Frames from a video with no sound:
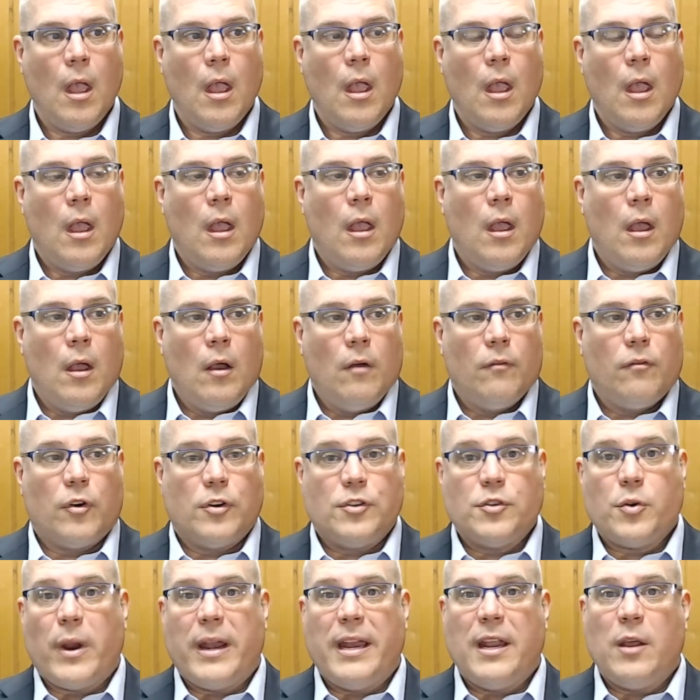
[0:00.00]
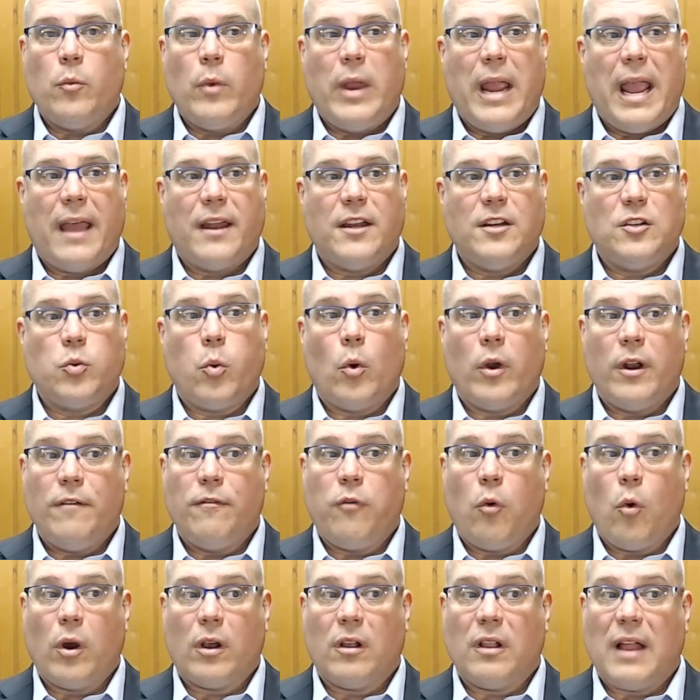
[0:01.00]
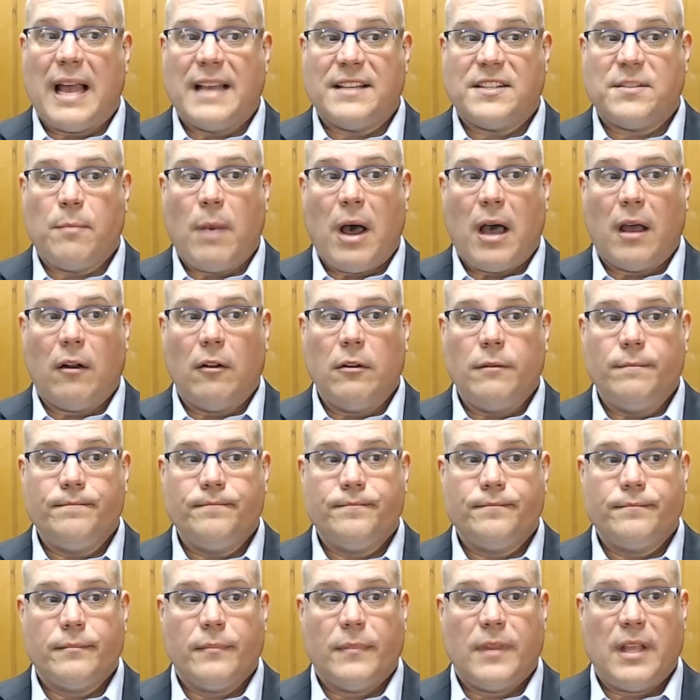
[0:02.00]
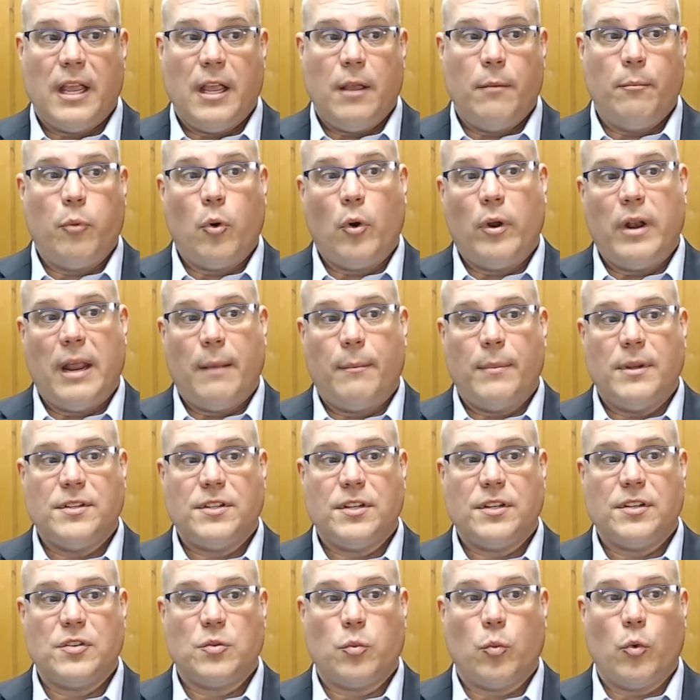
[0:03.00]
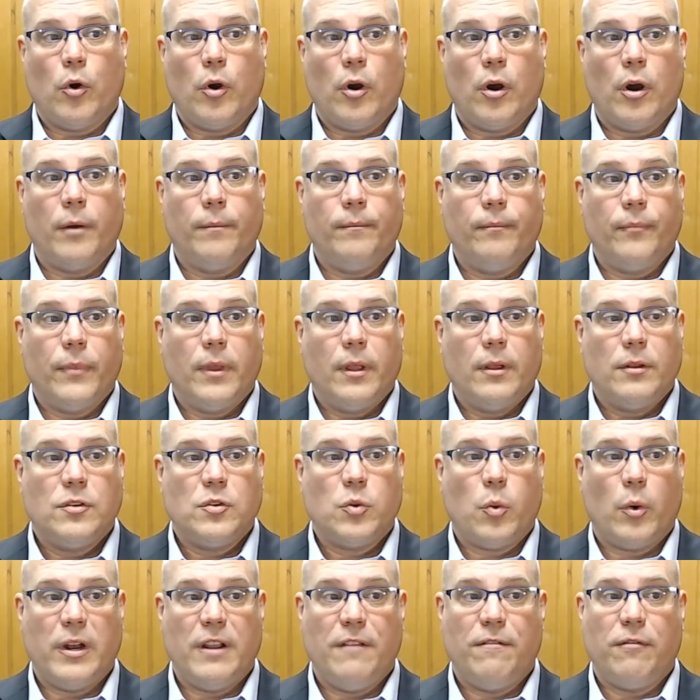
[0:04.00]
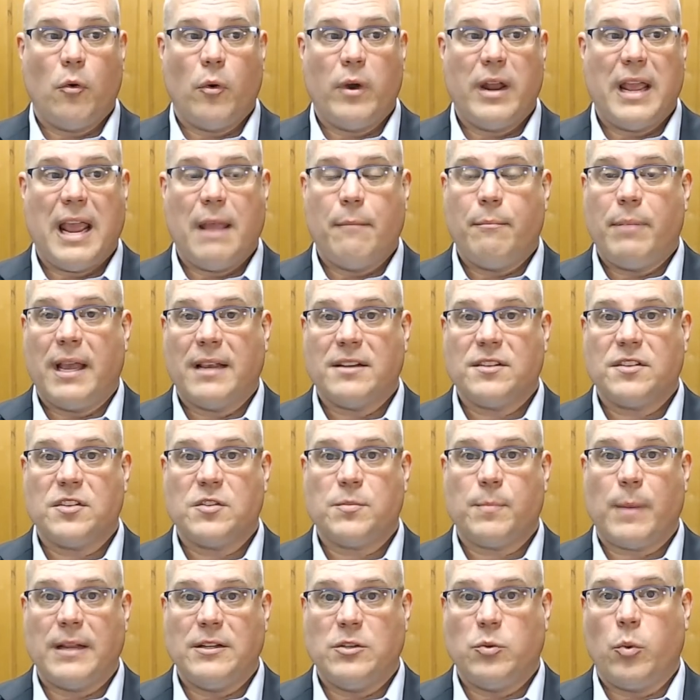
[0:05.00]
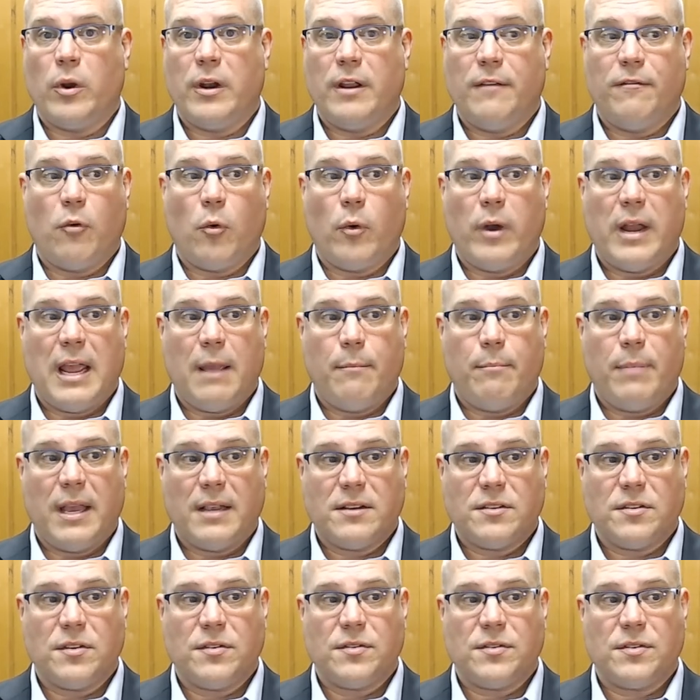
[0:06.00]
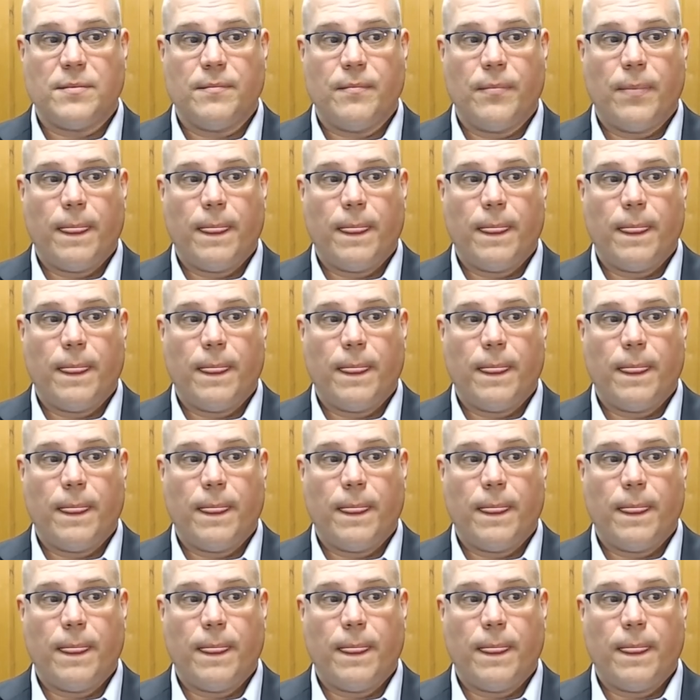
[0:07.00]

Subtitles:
For training, we had a 24 class model. The input images were 2048 pixels by 2048 pixels.